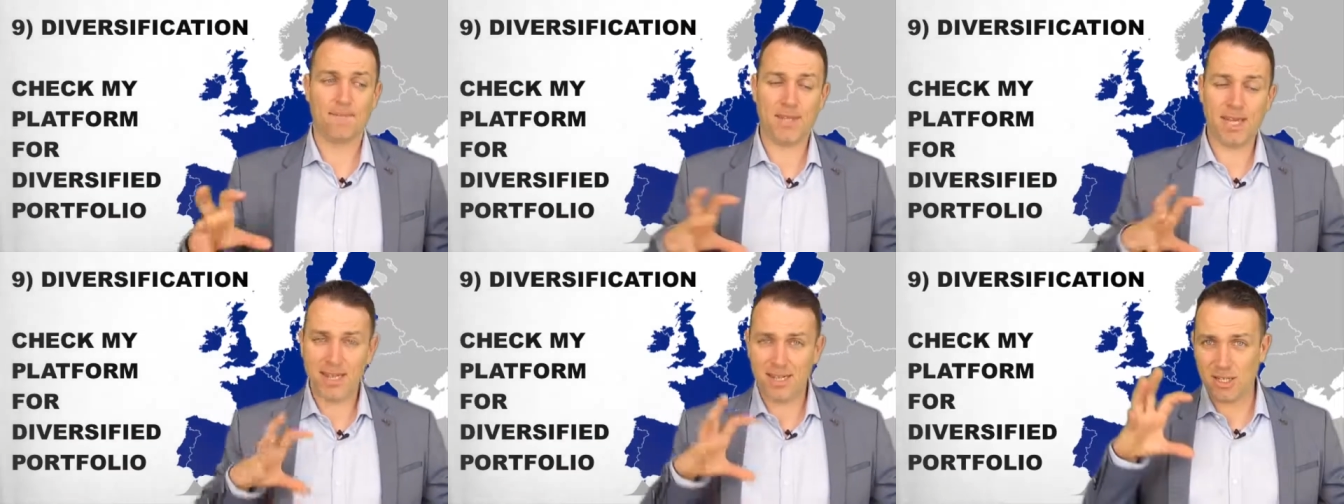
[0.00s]

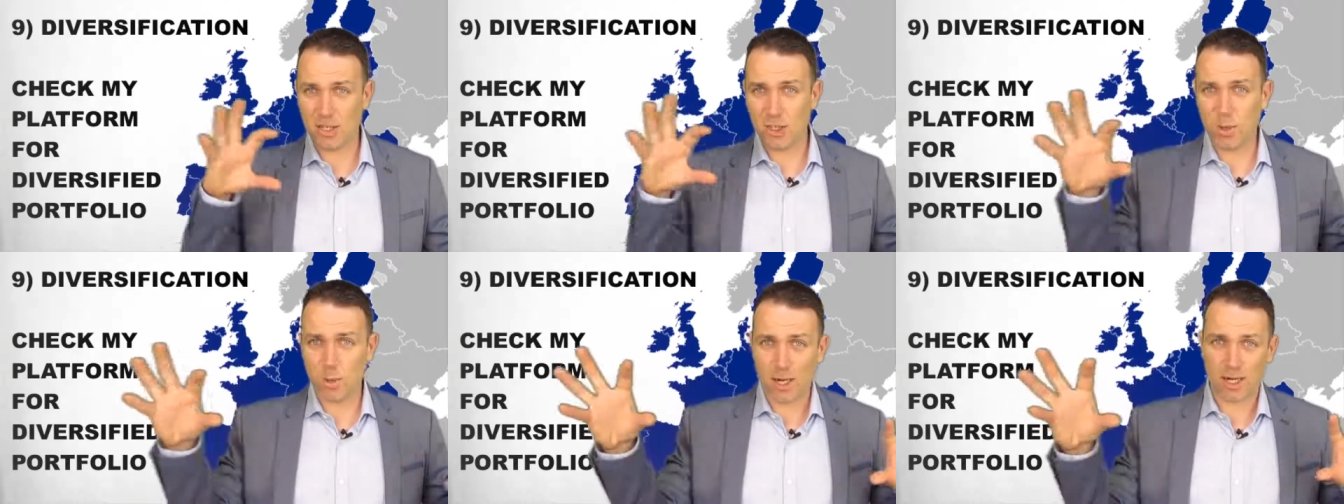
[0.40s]
then
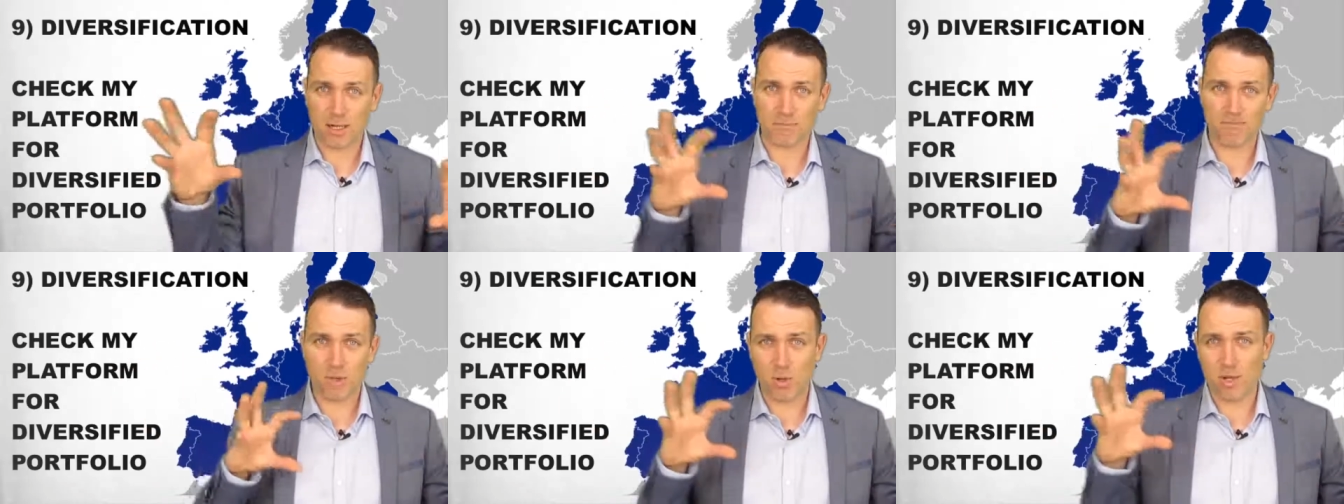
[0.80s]
you
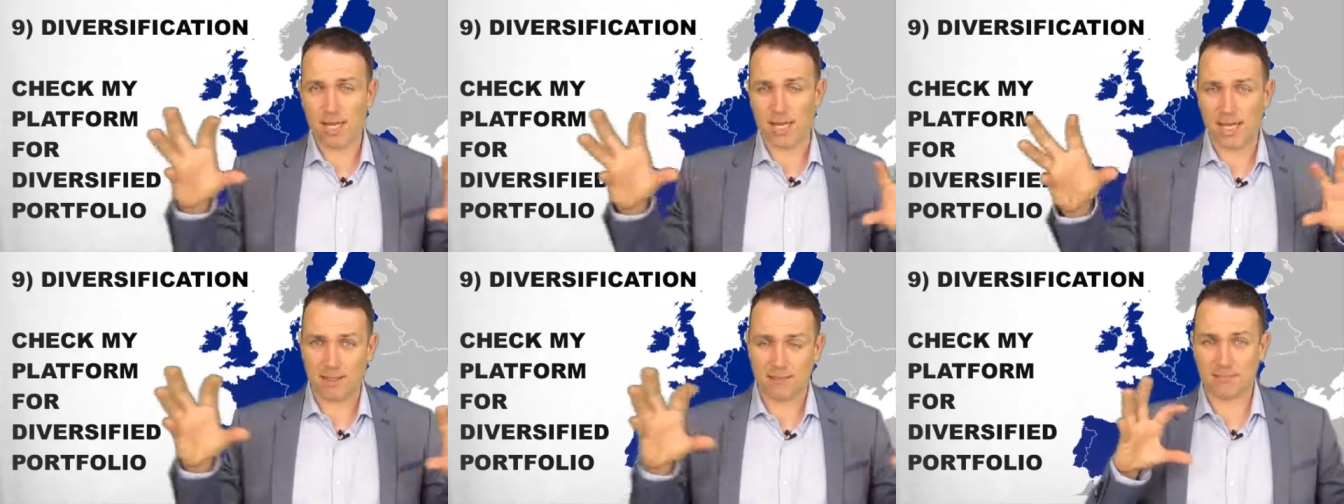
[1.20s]
are,
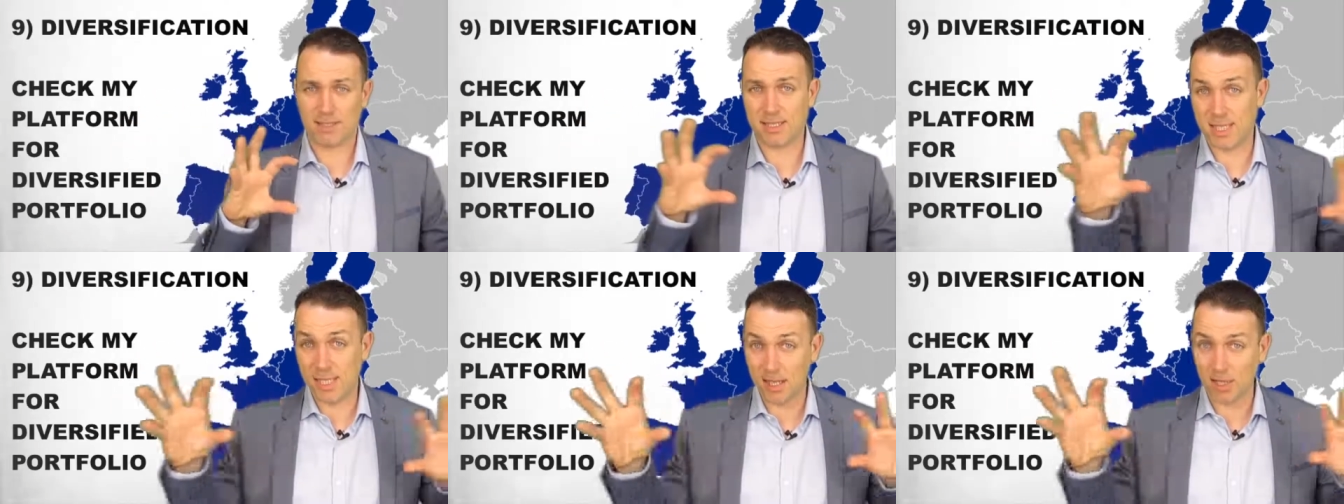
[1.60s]
okay,
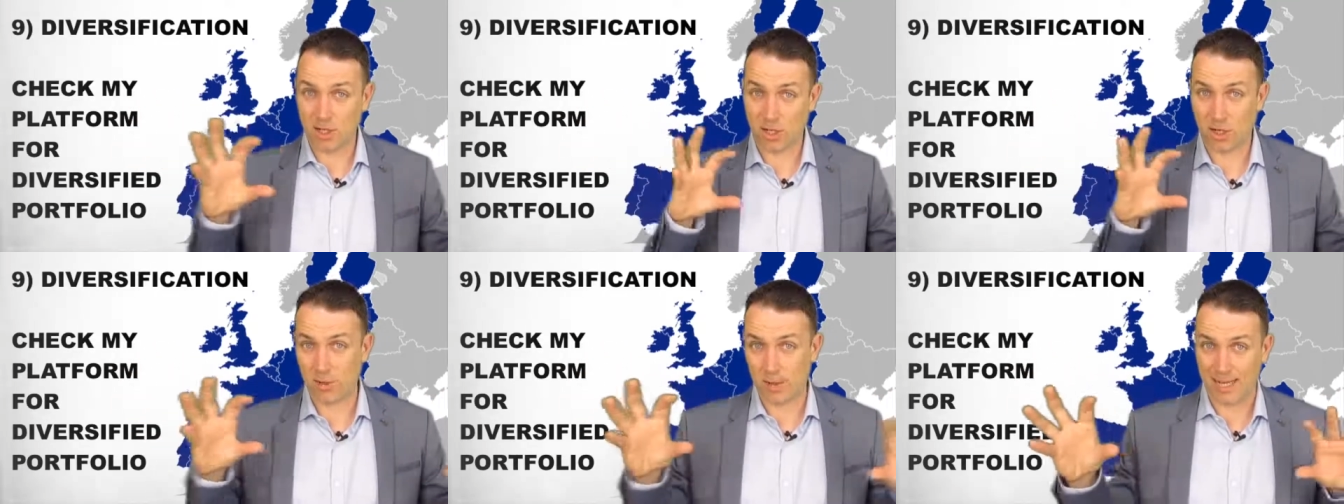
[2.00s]
still
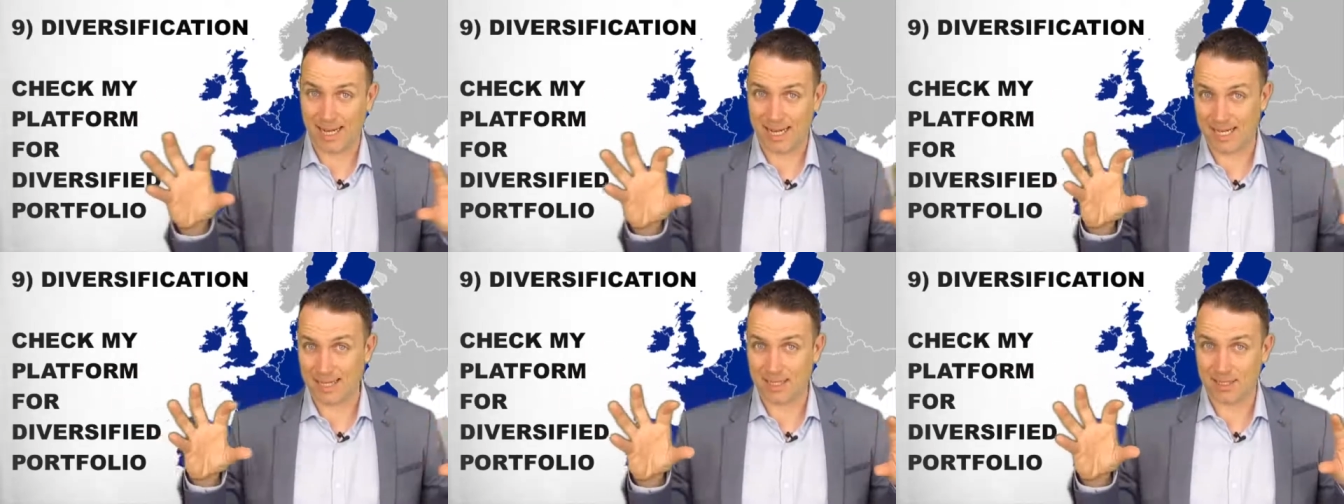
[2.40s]

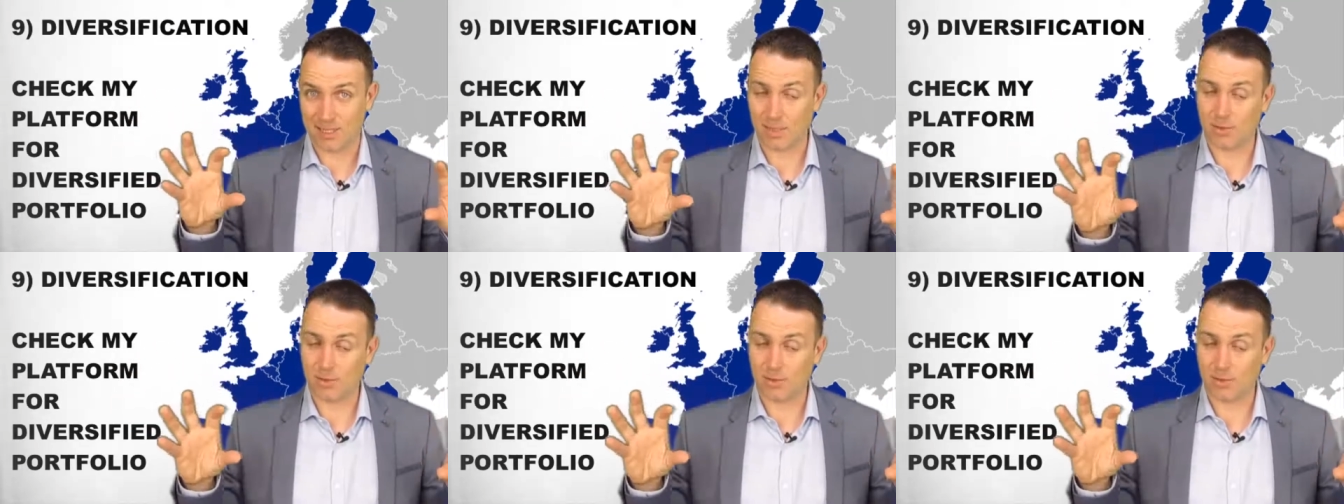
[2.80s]
correlated.